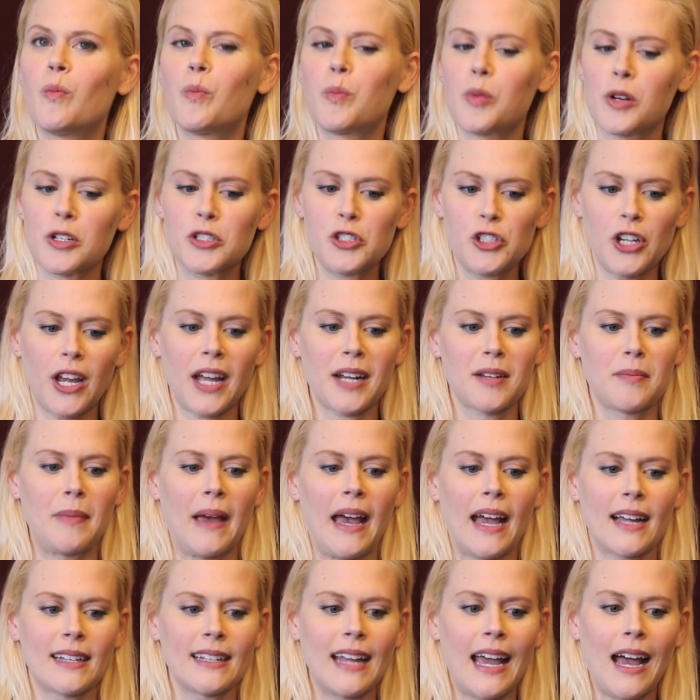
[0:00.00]
project
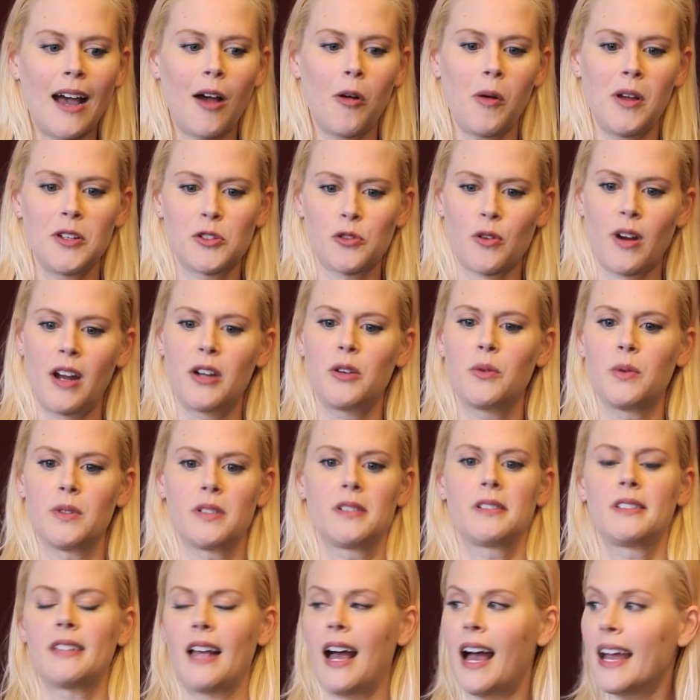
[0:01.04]
back now and try to
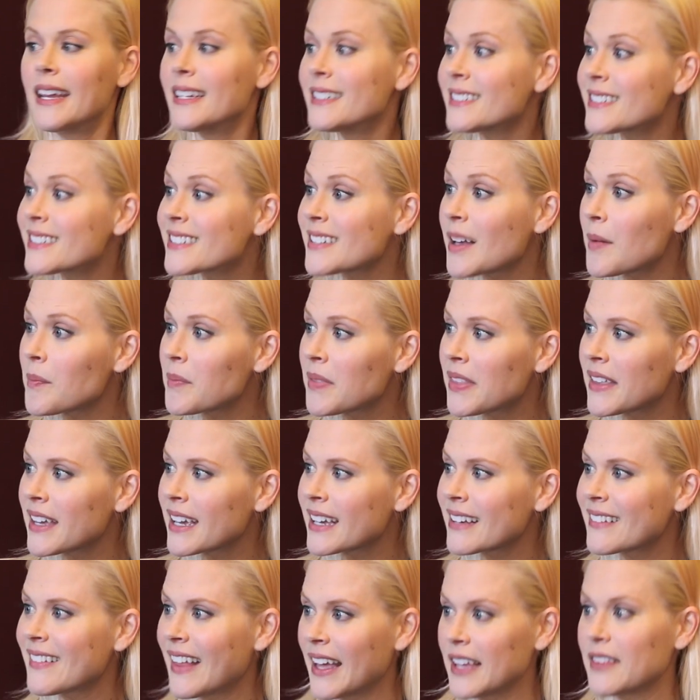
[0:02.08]
assign
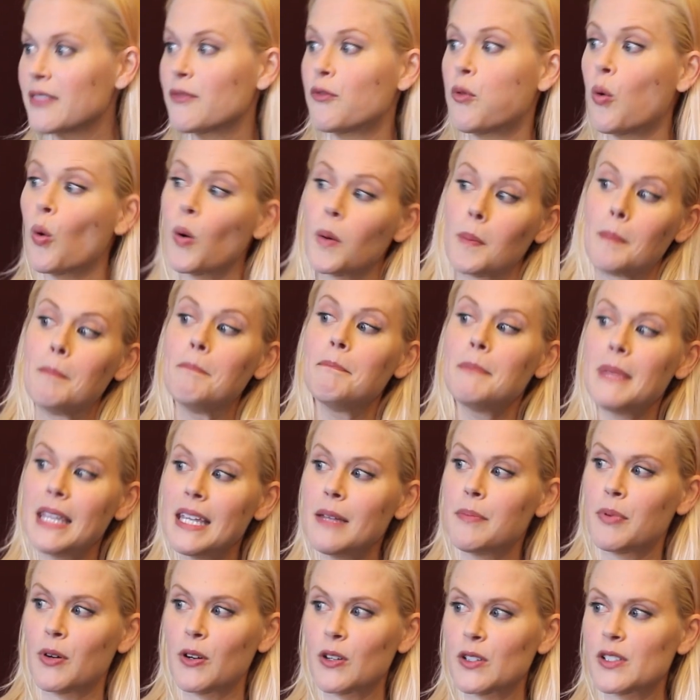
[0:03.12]
something, like for
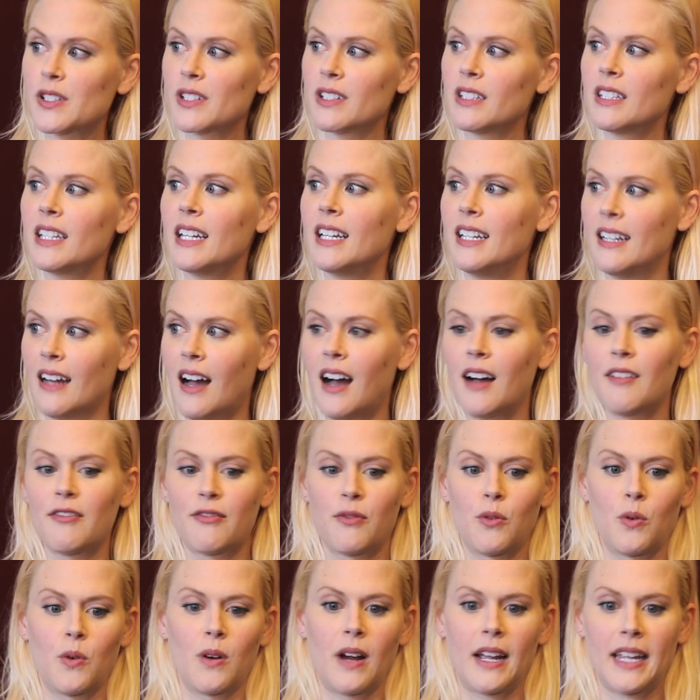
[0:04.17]
me personally, not
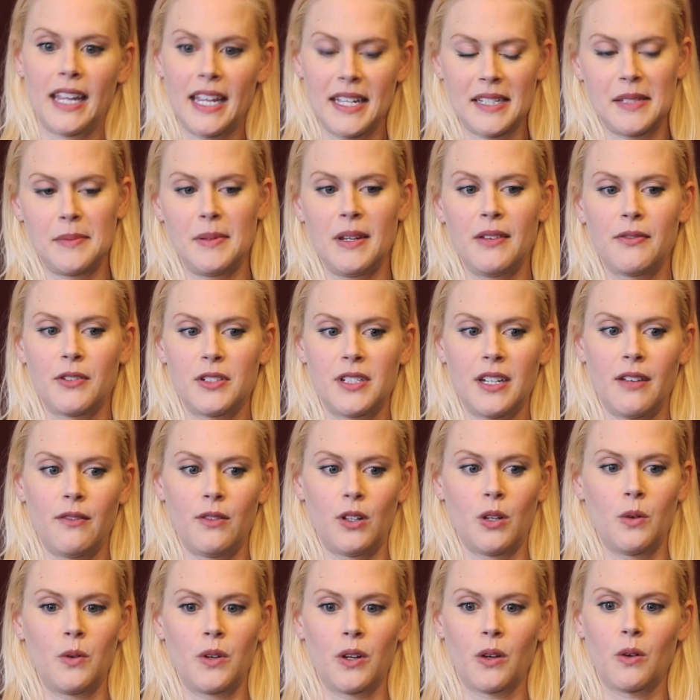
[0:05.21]
for, I can't speak for
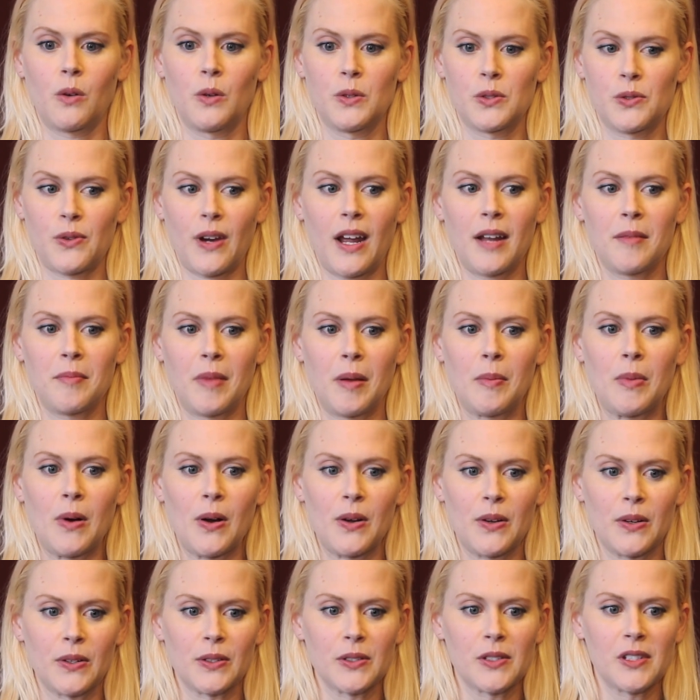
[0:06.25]
David Owen and Cole Stratton, my
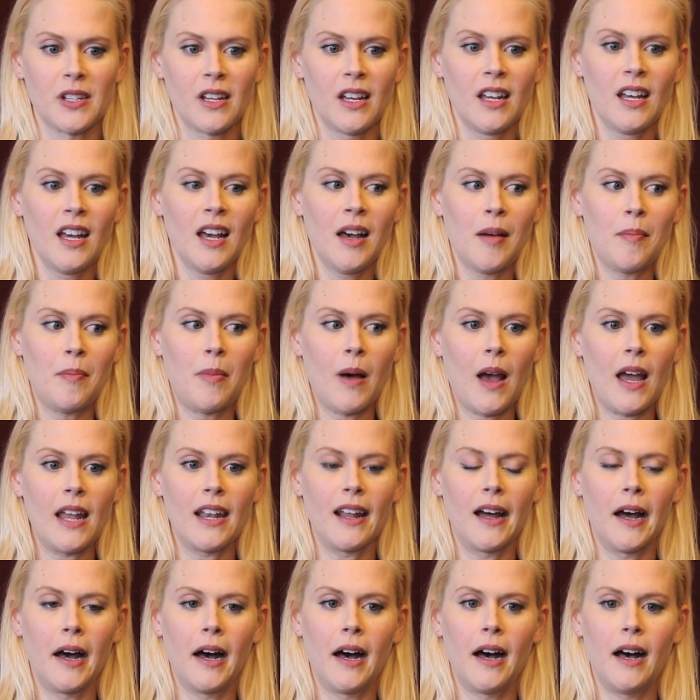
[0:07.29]
partners, but